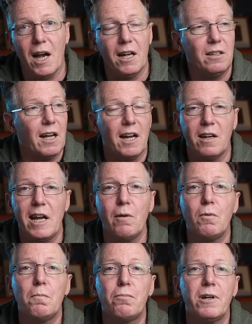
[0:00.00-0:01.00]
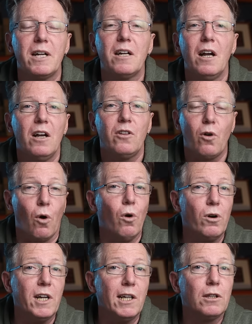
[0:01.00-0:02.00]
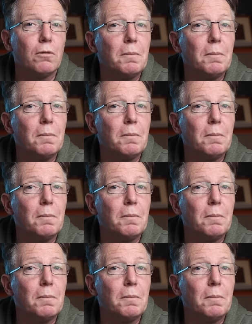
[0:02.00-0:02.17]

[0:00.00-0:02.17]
and and he would bring the audience